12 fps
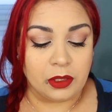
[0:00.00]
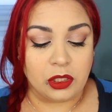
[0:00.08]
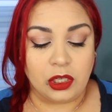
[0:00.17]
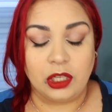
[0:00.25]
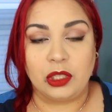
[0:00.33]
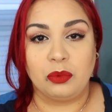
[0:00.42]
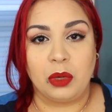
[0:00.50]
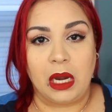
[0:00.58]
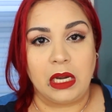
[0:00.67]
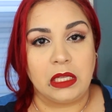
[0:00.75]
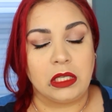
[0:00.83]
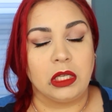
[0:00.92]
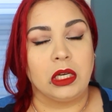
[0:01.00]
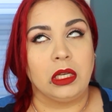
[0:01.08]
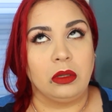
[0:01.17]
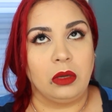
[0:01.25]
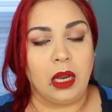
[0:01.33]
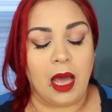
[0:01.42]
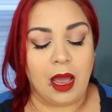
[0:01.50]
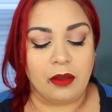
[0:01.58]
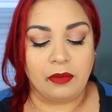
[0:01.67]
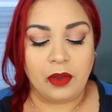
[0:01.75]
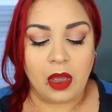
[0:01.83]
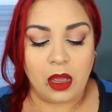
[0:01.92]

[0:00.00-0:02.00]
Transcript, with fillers: It's just when I need to look a little live.